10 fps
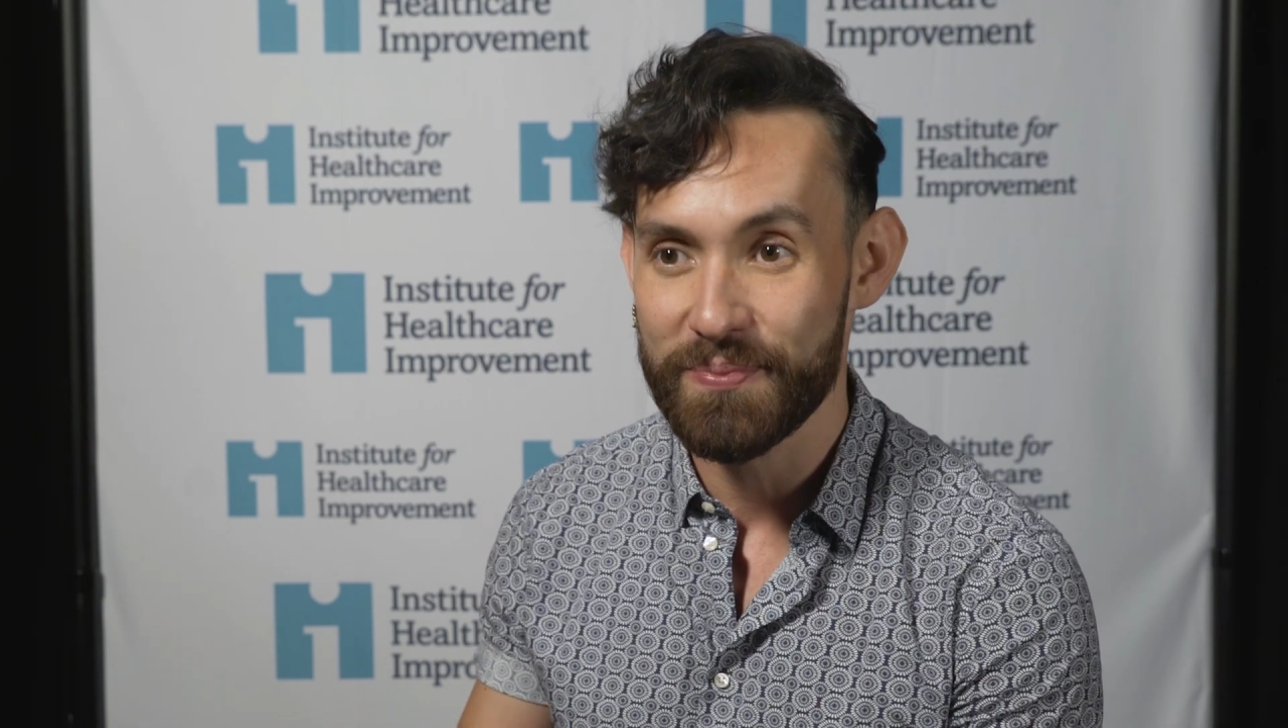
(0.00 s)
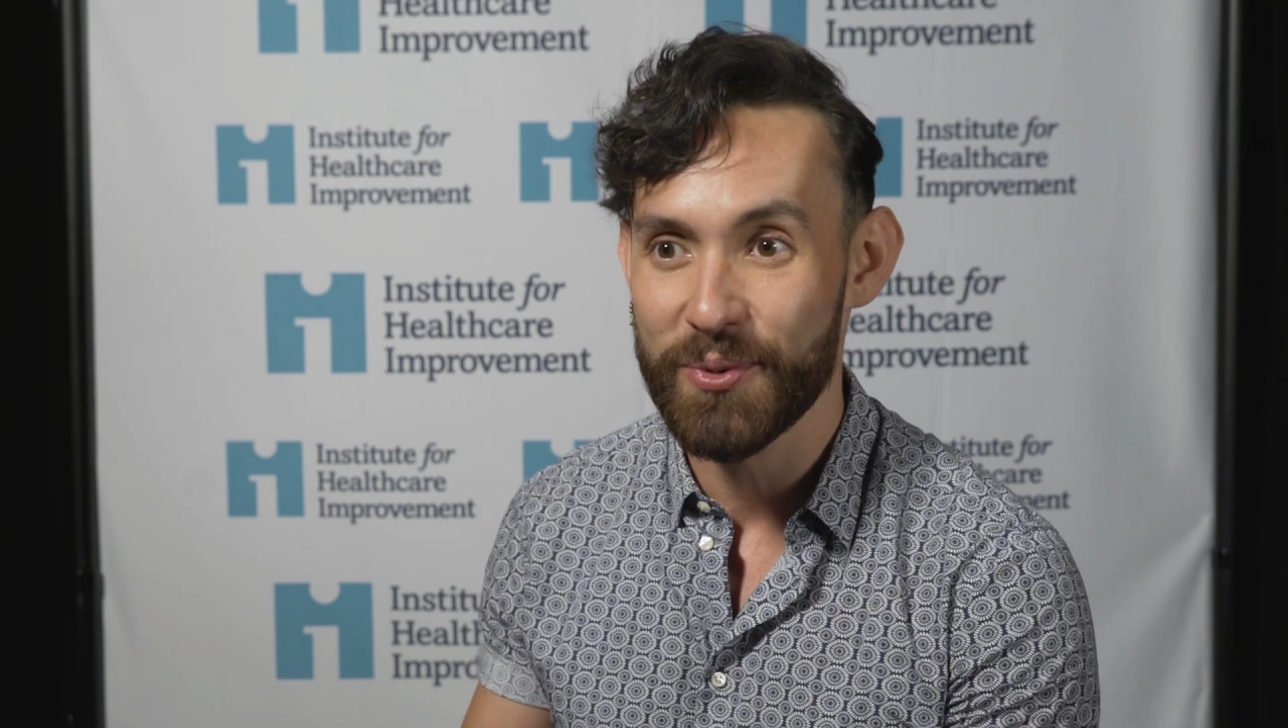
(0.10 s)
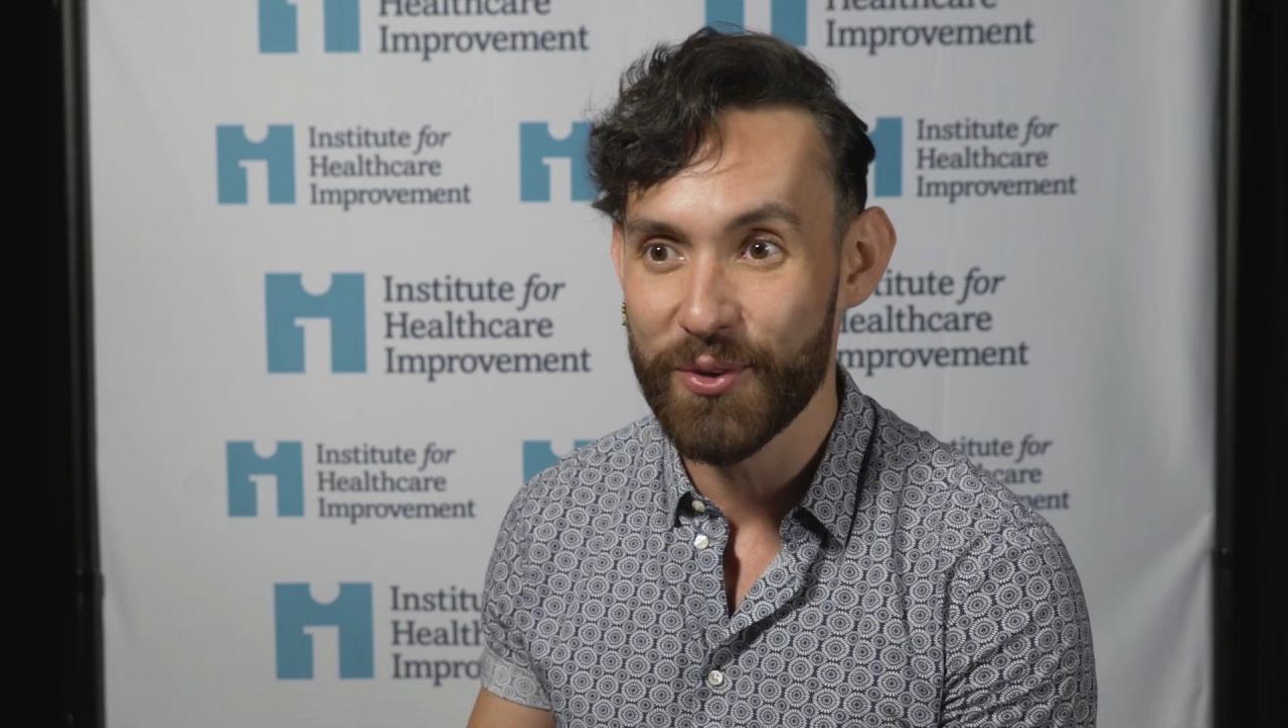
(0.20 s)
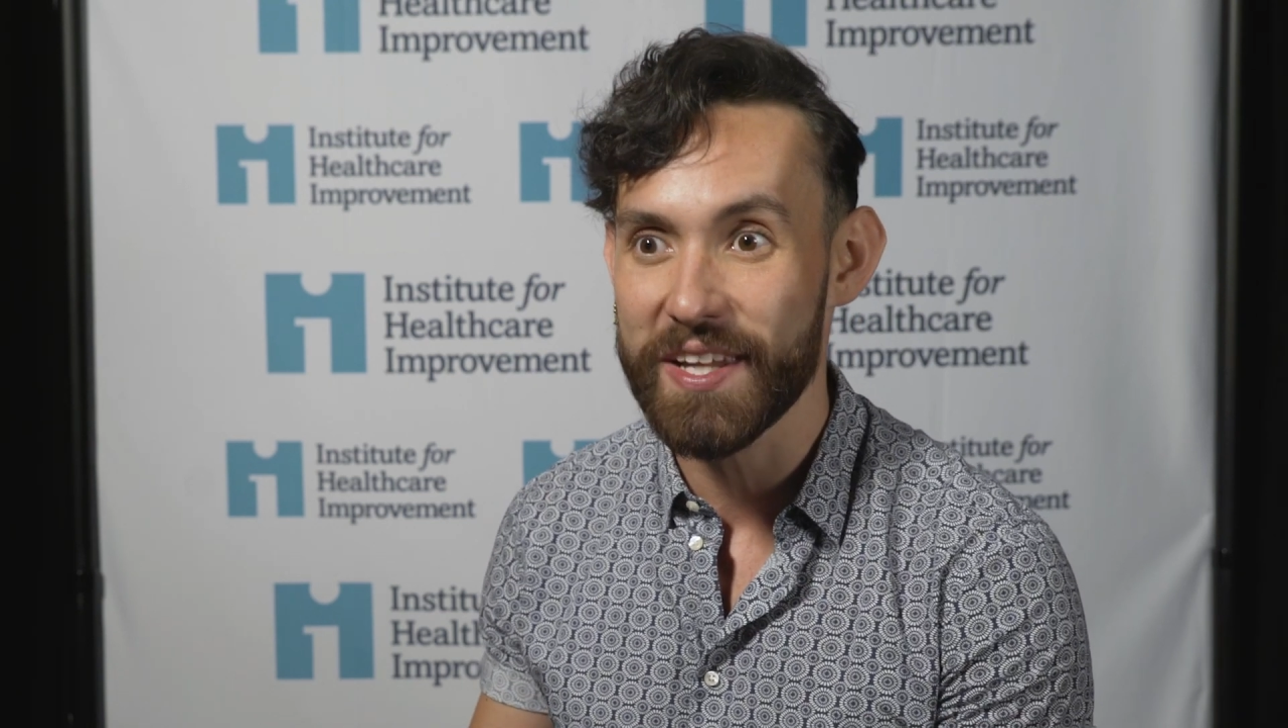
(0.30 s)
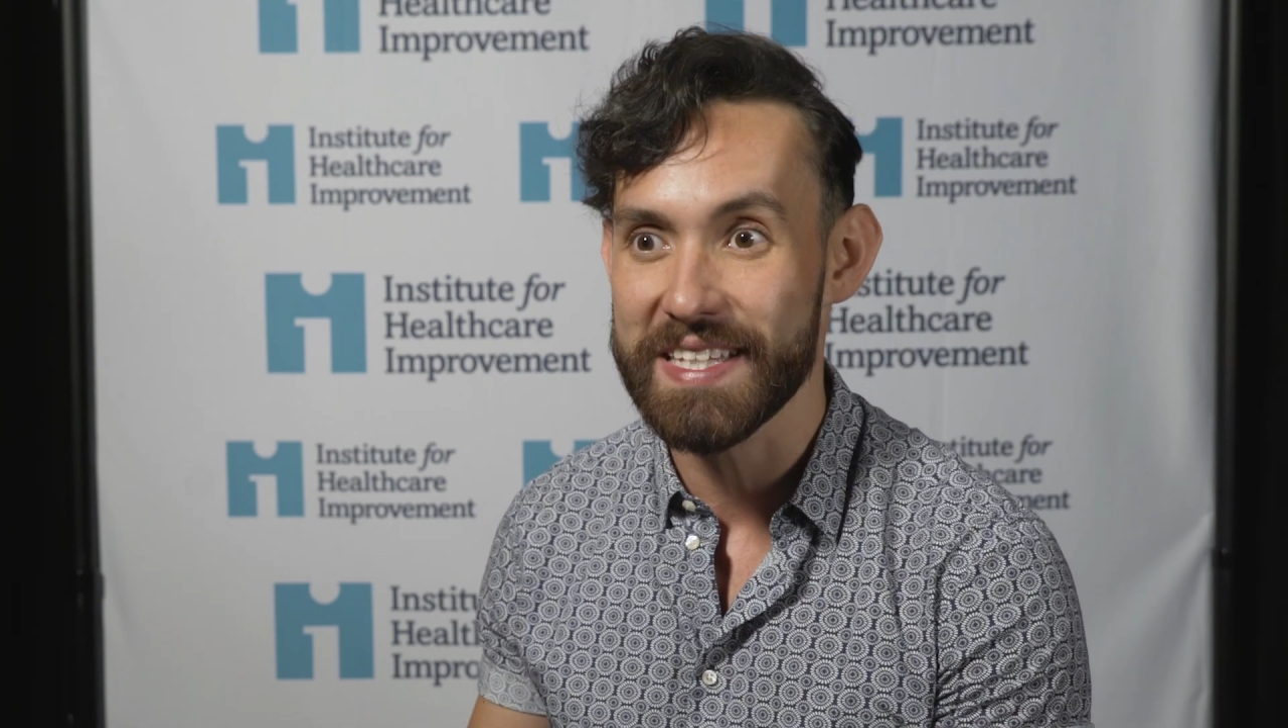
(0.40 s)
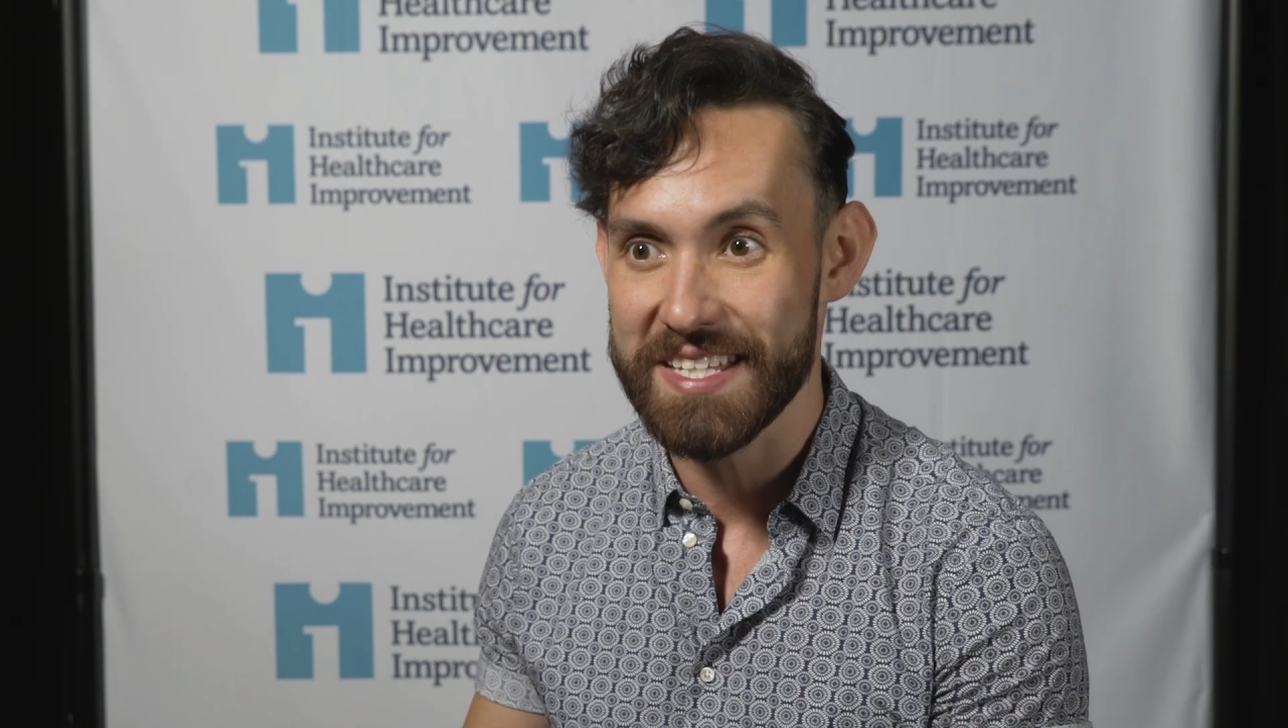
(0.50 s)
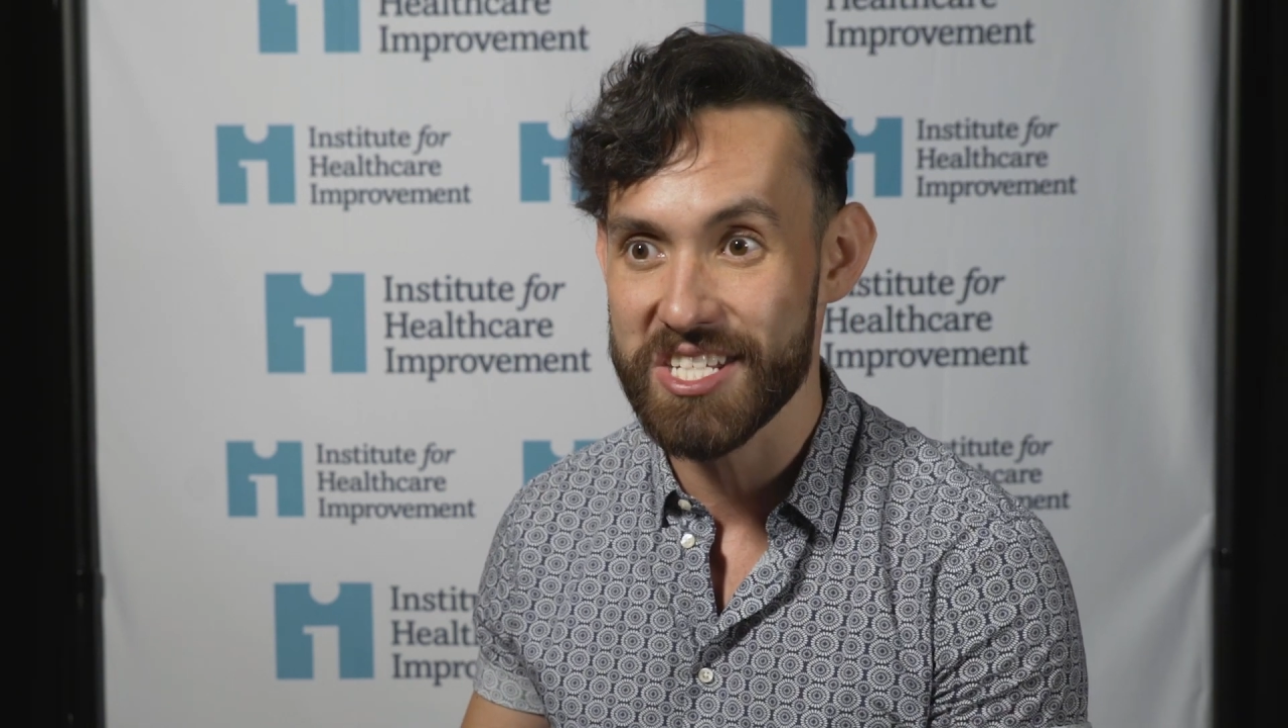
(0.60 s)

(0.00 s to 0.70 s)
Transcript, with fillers: moving to